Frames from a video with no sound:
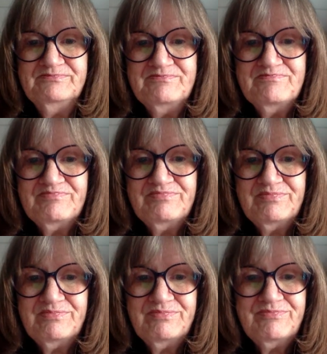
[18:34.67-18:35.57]

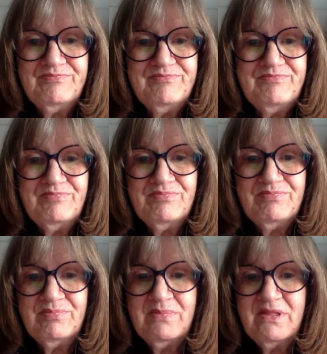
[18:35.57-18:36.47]
No one is speaking in this clip.